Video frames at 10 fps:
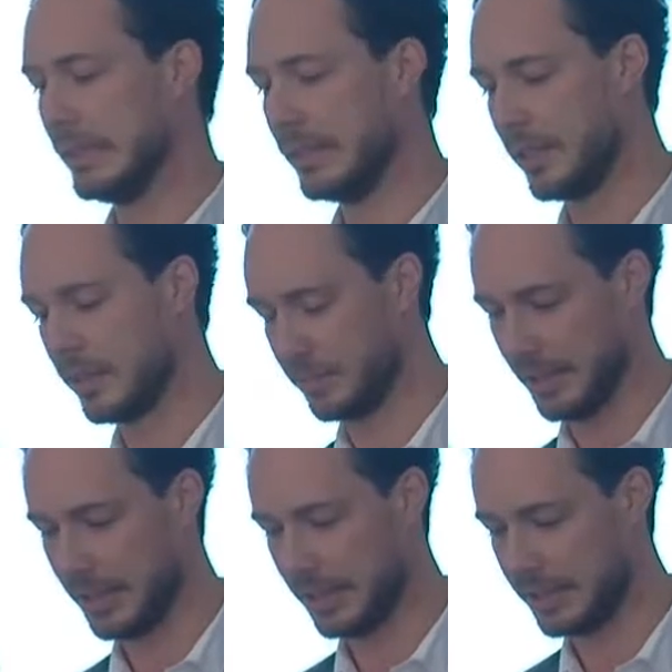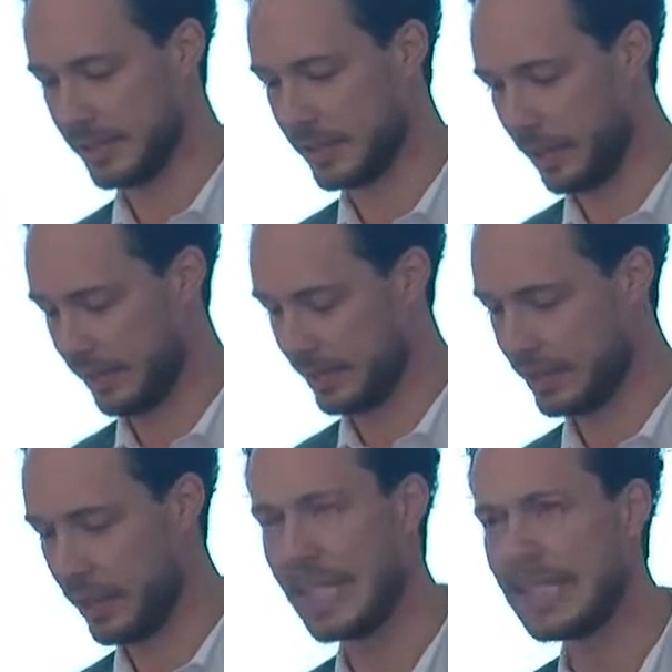It's
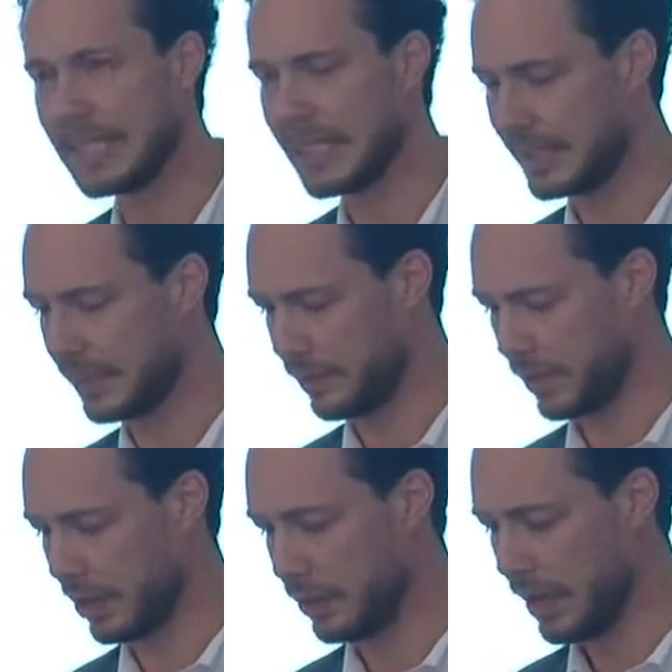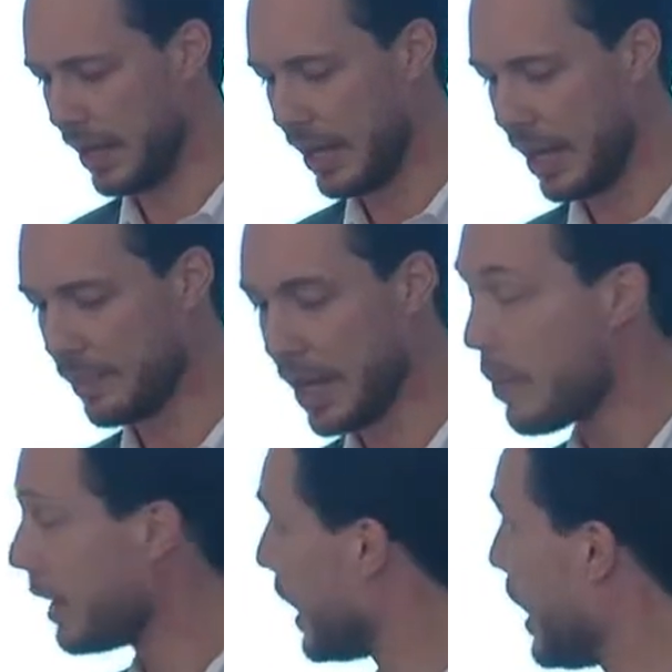not easy, is it, for you?
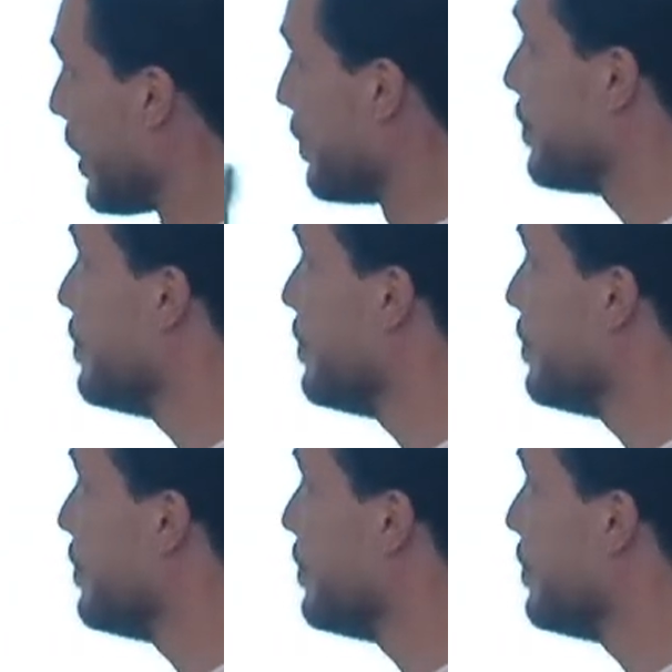Whereas here,